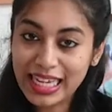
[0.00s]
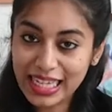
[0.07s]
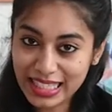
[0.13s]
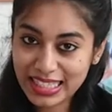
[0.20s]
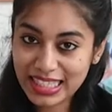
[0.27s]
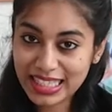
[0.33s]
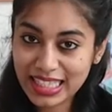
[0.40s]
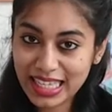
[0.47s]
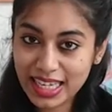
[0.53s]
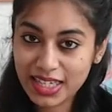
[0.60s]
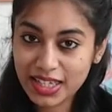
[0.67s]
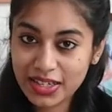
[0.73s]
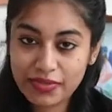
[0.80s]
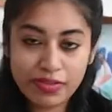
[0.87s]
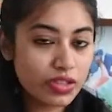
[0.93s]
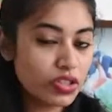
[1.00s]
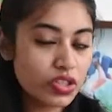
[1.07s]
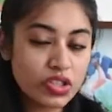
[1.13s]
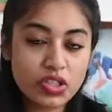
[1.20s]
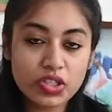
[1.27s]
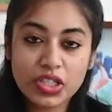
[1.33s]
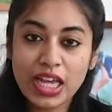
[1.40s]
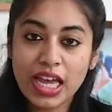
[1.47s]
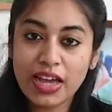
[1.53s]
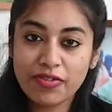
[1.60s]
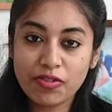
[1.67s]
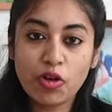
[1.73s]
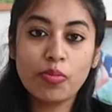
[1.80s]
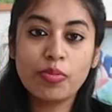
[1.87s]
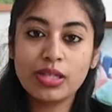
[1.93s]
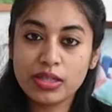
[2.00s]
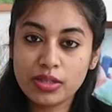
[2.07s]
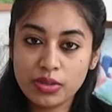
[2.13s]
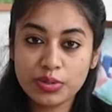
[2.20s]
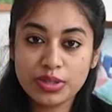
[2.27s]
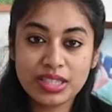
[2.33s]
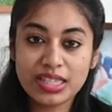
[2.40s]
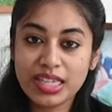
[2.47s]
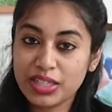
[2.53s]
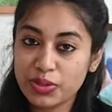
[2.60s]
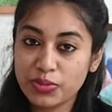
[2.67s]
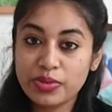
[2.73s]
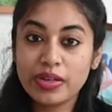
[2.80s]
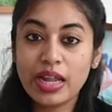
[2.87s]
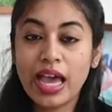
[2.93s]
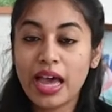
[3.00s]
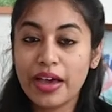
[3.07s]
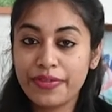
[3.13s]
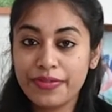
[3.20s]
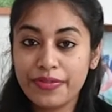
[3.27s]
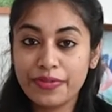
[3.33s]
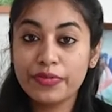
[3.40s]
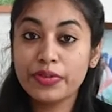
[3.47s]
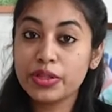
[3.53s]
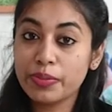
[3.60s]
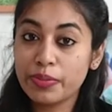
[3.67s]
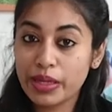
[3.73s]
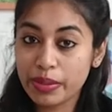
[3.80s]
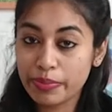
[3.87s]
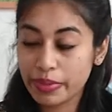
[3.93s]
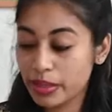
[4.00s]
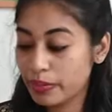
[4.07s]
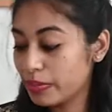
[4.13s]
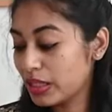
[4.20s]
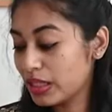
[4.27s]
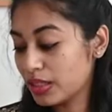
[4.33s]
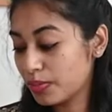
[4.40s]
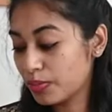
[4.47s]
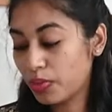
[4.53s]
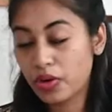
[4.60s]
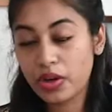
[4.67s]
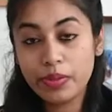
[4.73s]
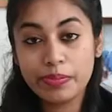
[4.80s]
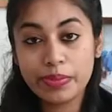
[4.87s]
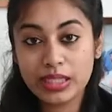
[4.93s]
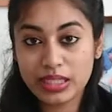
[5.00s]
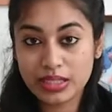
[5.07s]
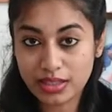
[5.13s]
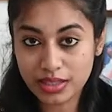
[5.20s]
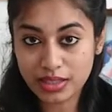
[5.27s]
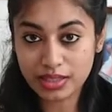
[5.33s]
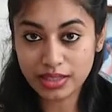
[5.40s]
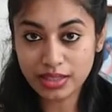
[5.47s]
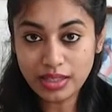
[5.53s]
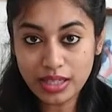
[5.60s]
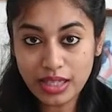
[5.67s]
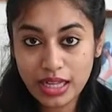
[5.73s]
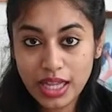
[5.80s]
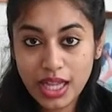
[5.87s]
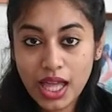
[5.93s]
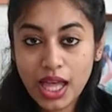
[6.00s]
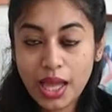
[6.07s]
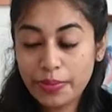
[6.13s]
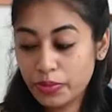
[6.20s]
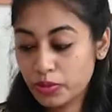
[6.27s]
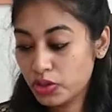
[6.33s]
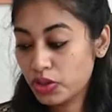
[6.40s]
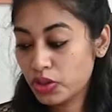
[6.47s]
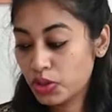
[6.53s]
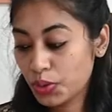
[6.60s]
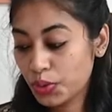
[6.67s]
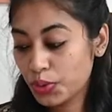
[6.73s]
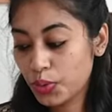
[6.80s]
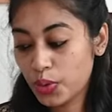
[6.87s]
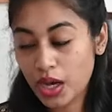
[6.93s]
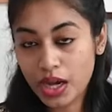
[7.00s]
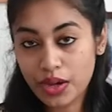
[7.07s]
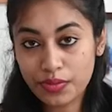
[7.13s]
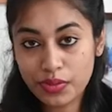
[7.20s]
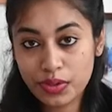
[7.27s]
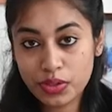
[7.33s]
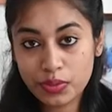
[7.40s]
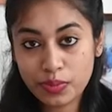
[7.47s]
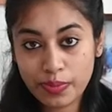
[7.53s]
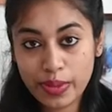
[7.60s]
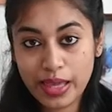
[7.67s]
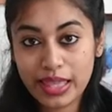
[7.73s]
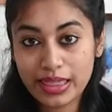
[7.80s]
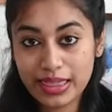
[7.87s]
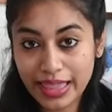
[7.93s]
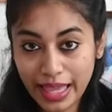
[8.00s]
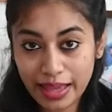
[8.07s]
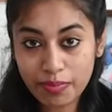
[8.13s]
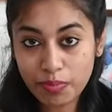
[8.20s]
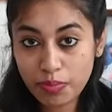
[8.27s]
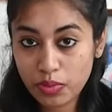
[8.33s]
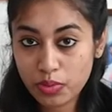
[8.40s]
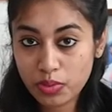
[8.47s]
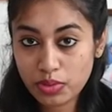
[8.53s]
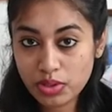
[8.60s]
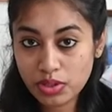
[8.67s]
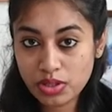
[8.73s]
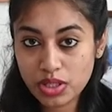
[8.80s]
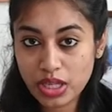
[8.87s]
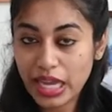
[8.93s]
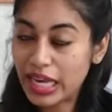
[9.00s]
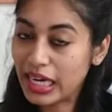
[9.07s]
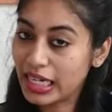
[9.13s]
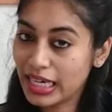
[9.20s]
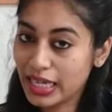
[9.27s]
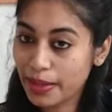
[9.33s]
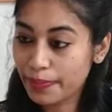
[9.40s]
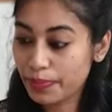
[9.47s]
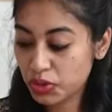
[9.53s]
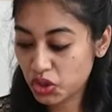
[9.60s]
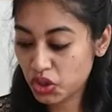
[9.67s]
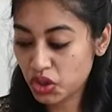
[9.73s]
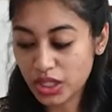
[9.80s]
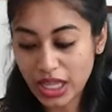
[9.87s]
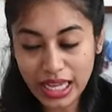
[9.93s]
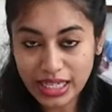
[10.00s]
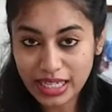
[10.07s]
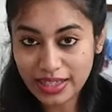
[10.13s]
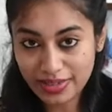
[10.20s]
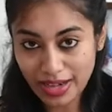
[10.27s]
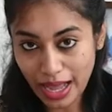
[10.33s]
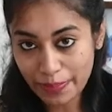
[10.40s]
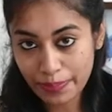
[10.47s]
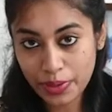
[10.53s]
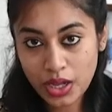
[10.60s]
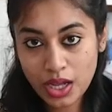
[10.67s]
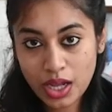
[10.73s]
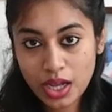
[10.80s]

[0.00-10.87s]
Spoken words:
Instead, we're just gonna have normal clothes that you would have for the baby, be it a boy, be it a girl. I'm gonna show you how do you make them pose and click a picture than a wrap.